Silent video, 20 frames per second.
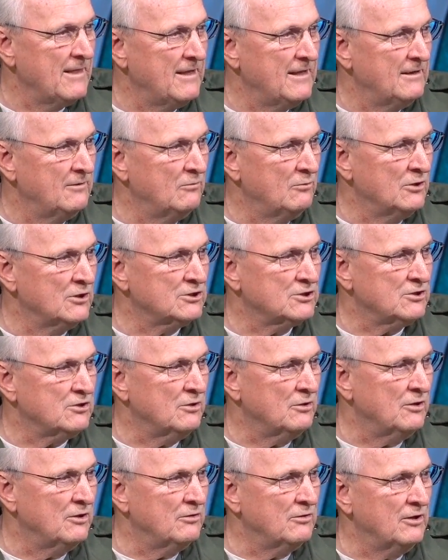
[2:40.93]
was
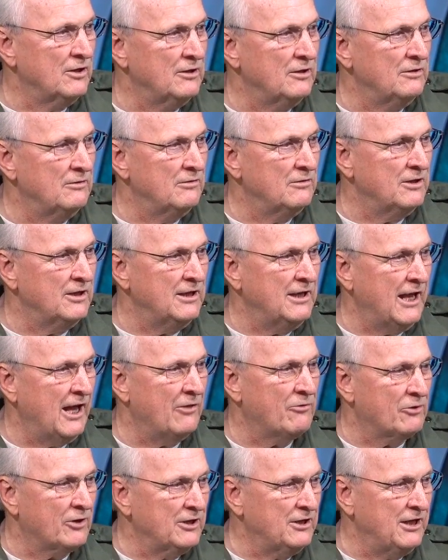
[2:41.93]
the, the, the,
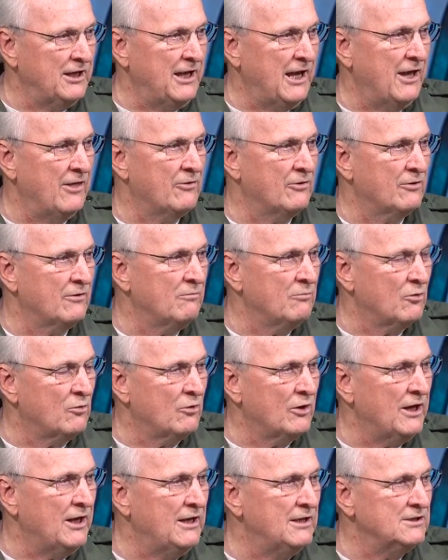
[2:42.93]
gathering together of
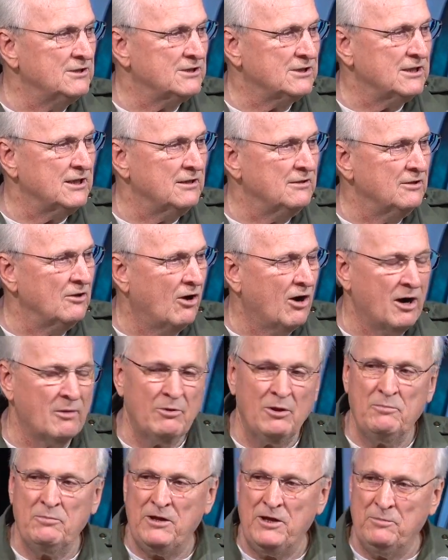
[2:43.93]
Marines and Army
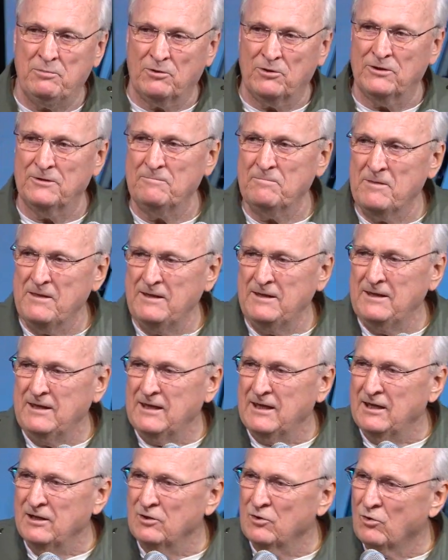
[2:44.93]
people
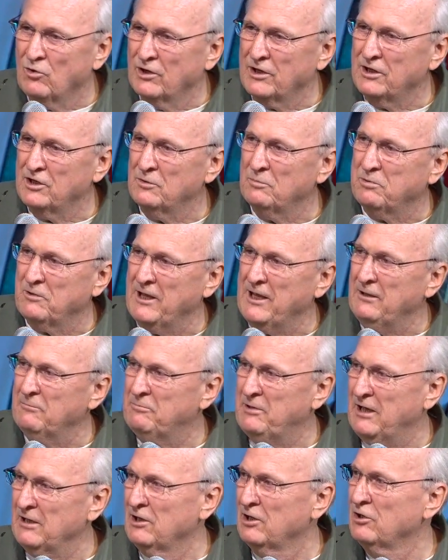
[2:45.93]
and going into
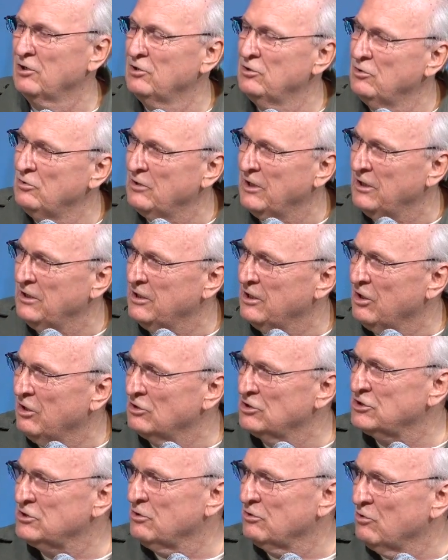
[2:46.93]
Peleliu and then
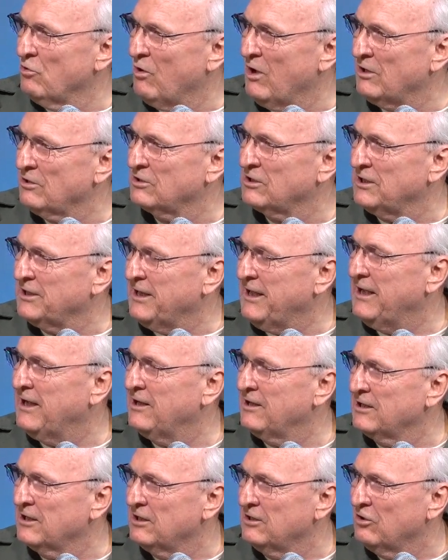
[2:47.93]
also in
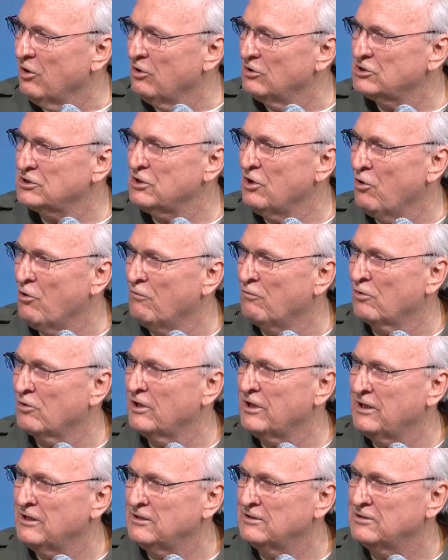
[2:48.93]
Guadalcanal and also over
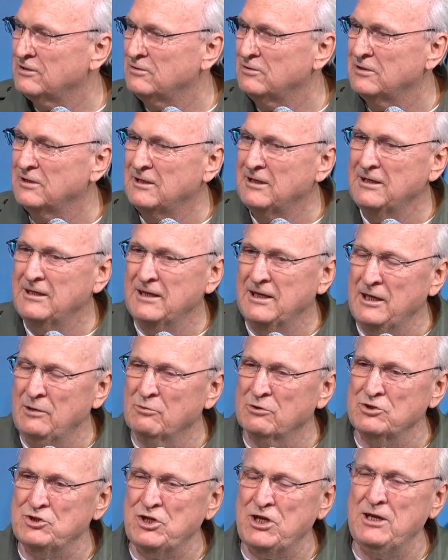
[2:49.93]
into Iwo
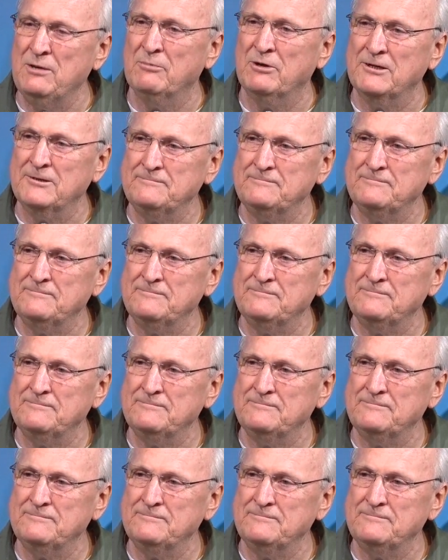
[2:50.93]
Jima.